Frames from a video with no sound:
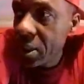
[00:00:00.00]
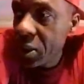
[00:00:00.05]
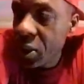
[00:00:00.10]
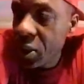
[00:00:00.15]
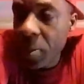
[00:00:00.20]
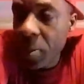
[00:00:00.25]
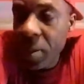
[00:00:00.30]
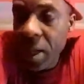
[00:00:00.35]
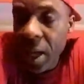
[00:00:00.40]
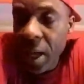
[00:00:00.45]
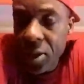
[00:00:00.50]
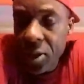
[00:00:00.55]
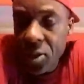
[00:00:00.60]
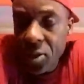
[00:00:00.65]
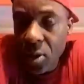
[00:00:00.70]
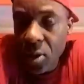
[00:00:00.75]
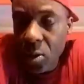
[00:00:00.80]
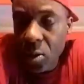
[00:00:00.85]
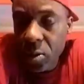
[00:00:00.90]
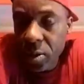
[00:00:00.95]
Gemini
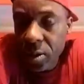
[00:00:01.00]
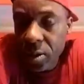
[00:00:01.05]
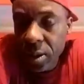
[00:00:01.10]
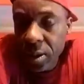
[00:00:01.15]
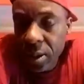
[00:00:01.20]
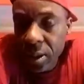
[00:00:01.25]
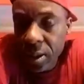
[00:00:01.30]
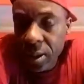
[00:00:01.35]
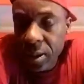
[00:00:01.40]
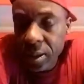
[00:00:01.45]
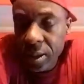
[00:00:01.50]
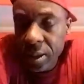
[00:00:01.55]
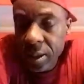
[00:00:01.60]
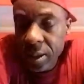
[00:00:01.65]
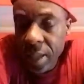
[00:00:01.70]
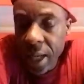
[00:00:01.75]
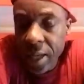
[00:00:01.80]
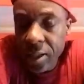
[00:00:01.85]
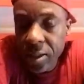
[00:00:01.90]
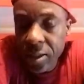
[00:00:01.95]
sound,
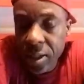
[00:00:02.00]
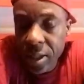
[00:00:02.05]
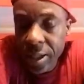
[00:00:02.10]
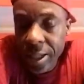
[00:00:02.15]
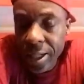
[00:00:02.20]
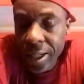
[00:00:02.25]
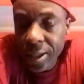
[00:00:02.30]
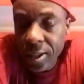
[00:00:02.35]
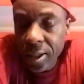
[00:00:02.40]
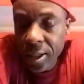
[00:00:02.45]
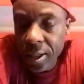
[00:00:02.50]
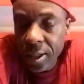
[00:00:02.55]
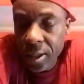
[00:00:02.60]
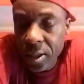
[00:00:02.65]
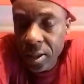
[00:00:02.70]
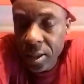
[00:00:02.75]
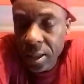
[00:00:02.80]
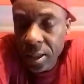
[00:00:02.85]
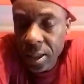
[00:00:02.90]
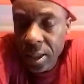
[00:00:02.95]

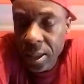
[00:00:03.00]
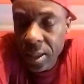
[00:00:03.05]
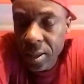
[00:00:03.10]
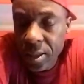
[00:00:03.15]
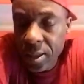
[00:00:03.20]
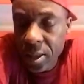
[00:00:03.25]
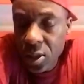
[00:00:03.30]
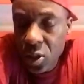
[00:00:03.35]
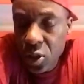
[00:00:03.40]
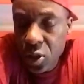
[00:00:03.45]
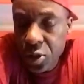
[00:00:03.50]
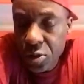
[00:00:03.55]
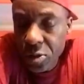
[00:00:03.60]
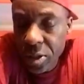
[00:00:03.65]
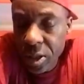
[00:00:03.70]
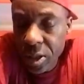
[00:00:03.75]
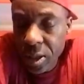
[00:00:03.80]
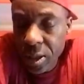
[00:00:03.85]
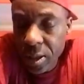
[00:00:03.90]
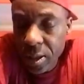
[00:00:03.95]

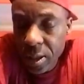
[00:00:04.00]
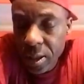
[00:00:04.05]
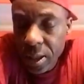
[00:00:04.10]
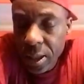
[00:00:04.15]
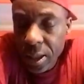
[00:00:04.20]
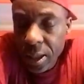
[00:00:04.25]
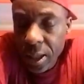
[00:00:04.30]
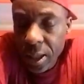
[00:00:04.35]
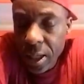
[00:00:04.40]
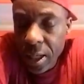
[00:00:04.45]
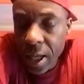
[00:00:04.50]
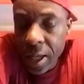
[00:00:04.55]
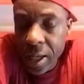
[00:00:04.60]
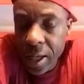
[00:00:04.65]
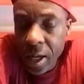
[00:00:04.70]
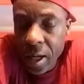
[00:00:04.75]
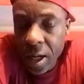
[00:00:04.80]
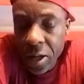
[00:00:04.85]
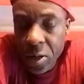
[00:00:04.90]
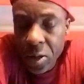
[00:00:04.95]
1983 in
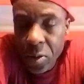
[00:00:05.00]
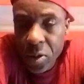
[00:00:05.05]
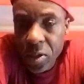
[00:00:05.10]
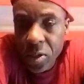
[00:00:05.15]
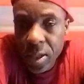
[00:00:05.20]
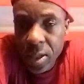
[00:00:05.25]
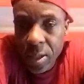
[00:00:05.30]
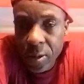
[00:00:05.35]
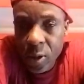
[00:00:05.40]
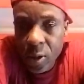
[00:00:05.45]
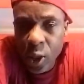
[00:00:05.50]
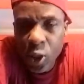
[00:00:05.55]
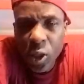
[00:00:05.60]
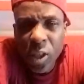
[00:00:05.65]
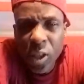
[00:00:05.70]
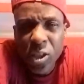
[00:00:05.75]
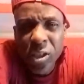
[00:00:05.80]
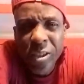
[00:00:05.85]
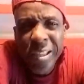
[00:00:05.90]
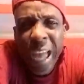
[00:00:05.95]
England. You will see.
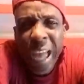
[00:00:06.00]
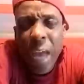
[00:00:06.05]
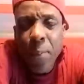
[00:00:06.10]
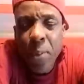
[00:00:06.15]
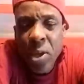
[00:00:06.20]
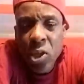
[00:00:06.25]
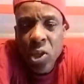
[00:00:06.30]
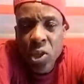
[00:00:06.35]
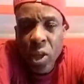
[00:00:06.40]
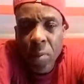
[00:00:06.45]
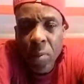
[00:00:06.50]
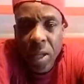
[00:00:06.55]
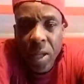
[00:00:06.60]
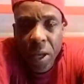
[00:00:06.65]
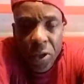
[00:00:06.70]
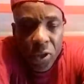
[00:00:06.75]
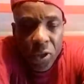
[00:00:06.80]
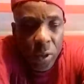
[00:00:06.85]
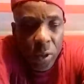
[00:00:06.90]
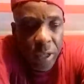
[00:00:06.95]
Just type in
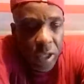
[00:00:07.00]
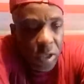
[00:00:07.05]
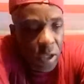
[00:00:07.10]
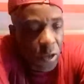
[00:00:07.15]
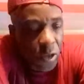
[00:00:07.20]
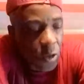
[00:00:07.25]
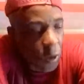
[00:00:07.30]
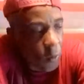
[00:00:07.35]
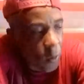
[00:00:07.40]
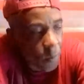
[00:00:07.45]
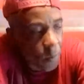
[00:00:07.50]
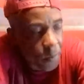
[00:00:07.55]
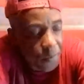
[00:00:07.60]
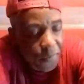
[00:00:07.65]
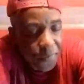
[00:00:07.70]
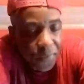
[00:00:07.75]
Gemini sound, I see it come up.